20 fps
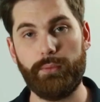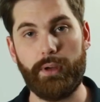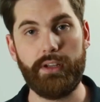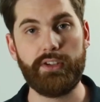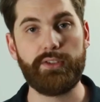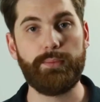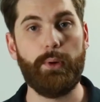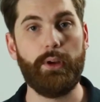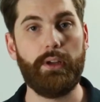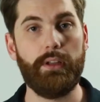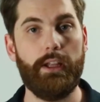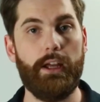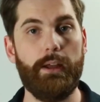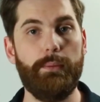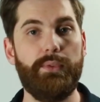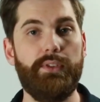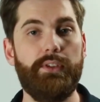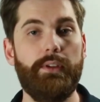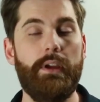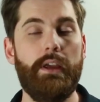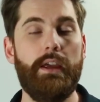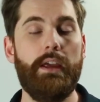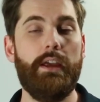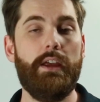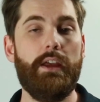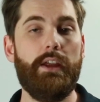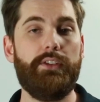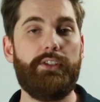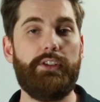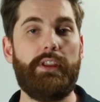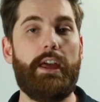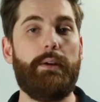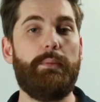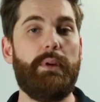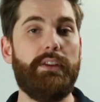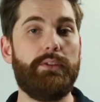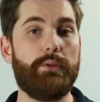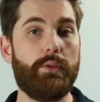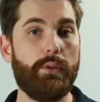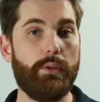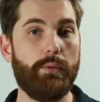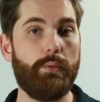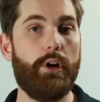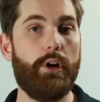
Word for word: range smoke alarms. So that means it will